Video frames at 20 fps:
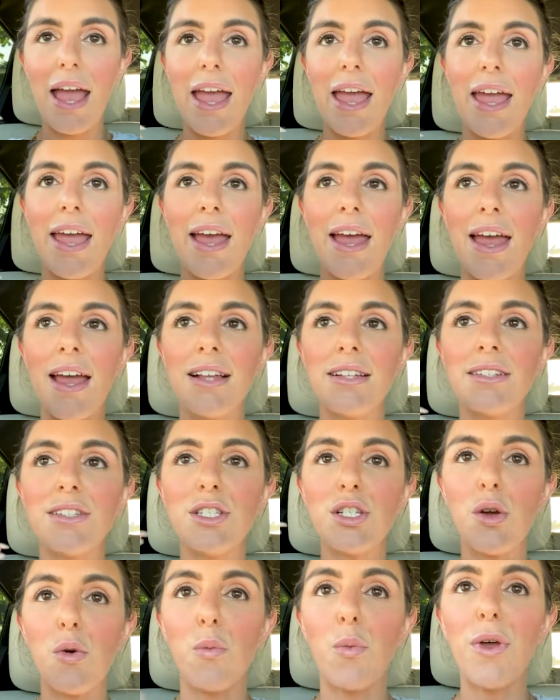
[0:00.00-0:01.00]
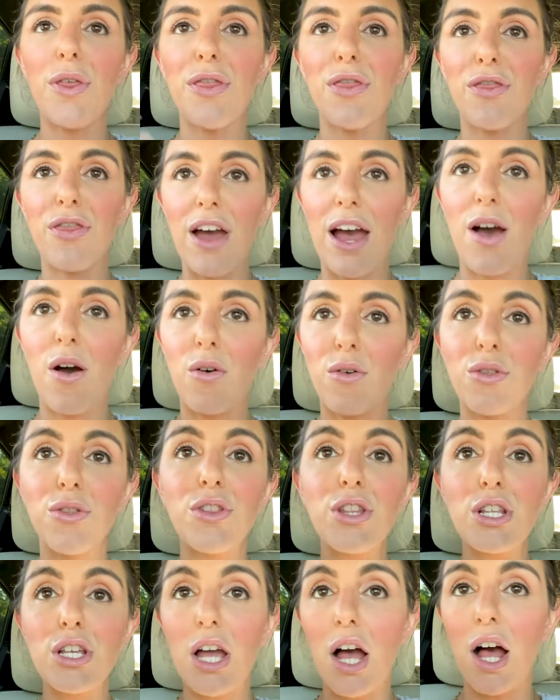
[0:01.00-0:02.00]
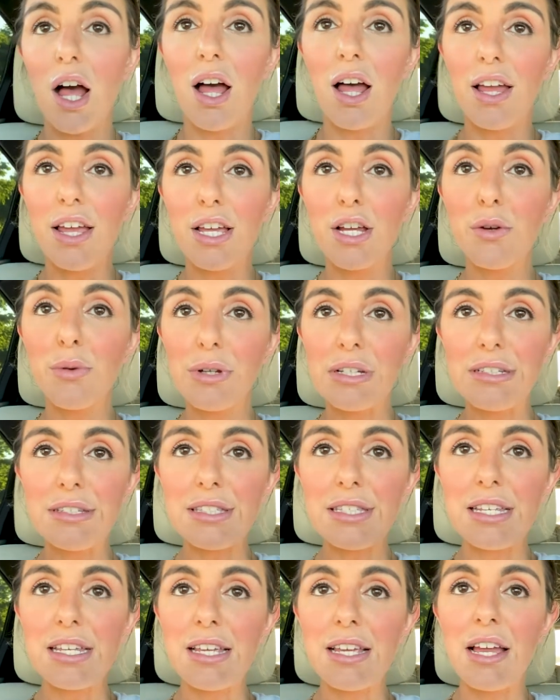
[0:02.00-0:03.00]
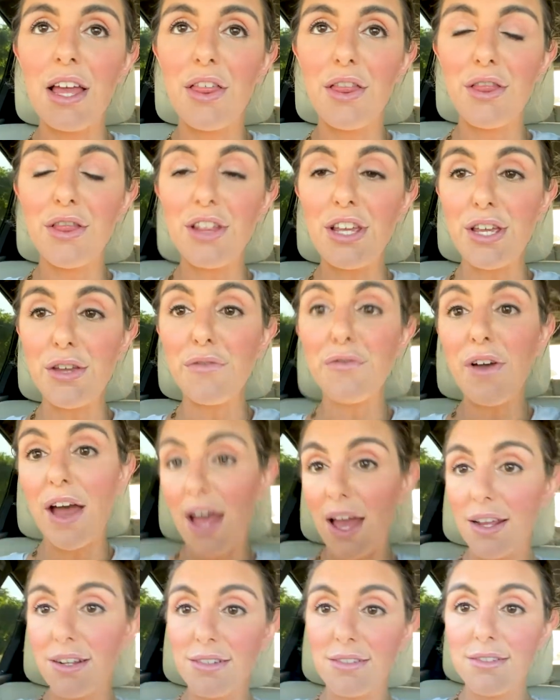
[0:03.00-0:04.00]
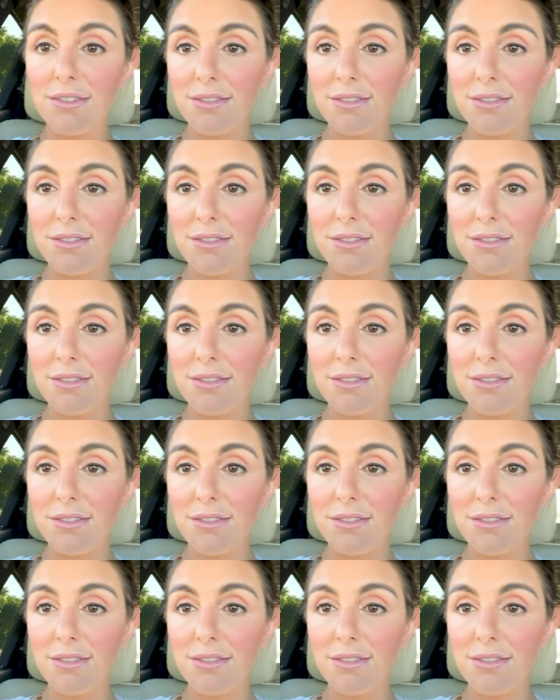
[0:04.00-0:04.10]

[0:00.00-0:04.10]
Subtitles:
and without increasing the fat